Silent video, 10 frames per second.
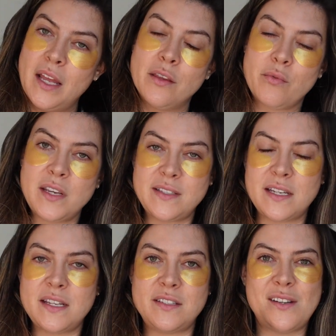And the
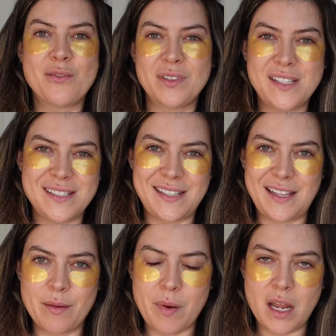reason is you don't really see
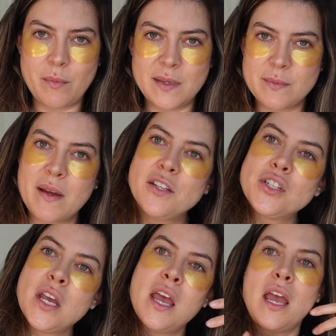the bottom as much.
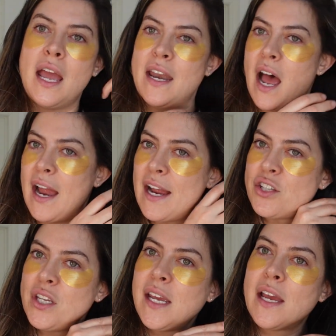And I
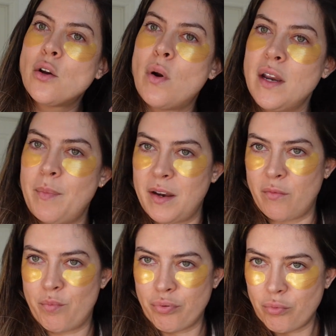actually get quite a bit
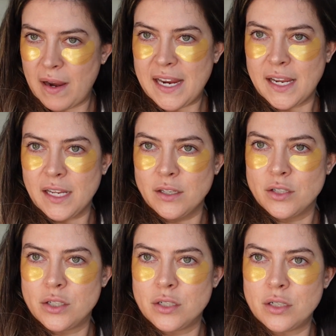of
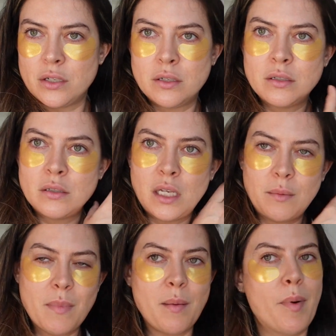breakage
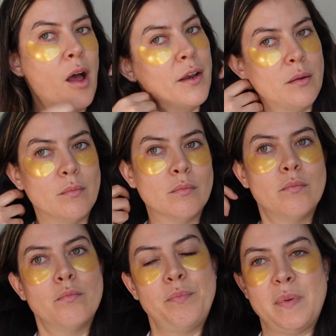in my bottom
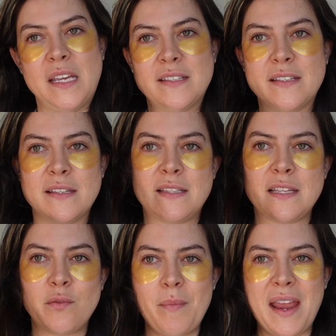pieces.
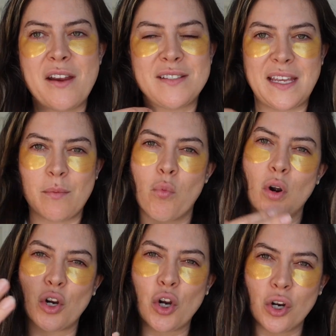That's where my hair is like
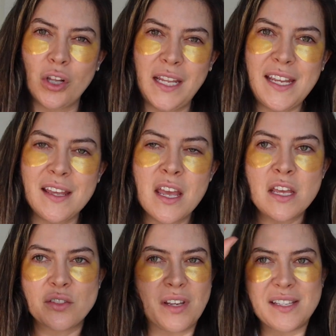more curly.
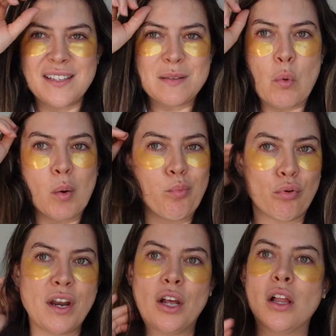So I guess it's more
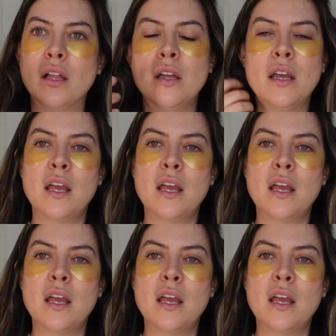brittle.